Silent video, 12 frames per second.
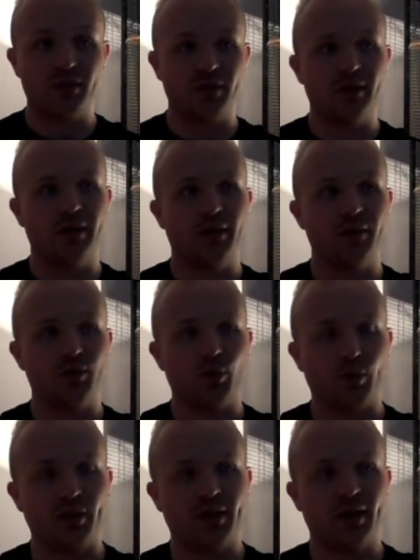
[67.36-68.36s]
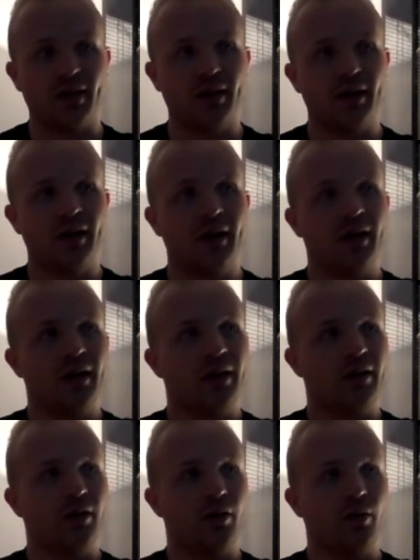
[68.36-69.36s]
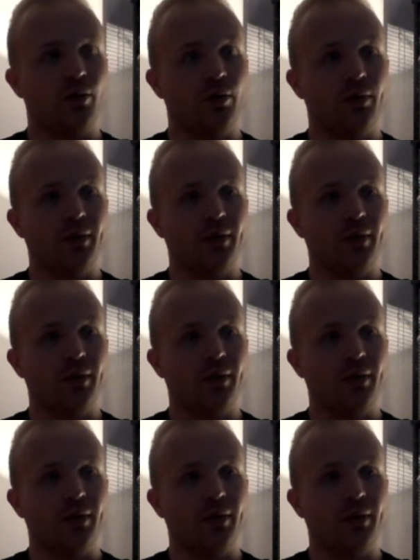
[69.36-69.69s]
And I was worried that, we